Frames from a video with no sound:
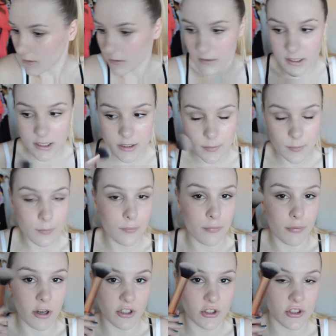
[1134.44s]
these
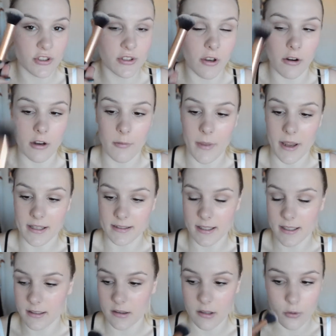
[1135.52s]
brushes are
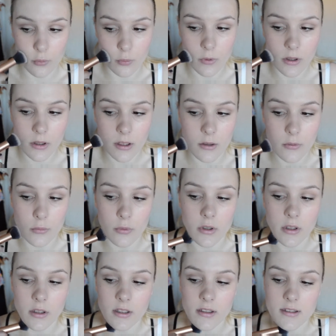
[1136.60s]
amazing. They're
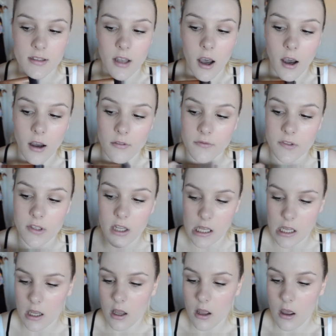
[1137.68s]
really soft.
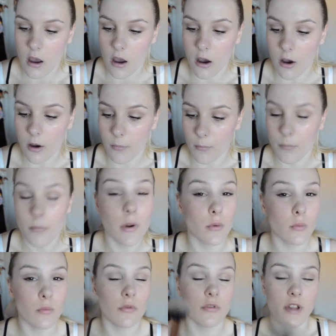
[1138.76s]

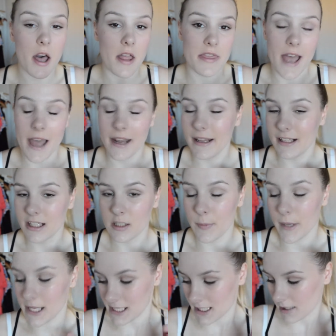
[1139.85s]
Not that
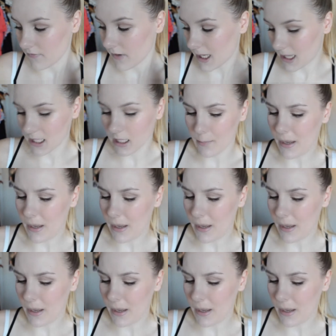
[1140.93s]
expensive. I think I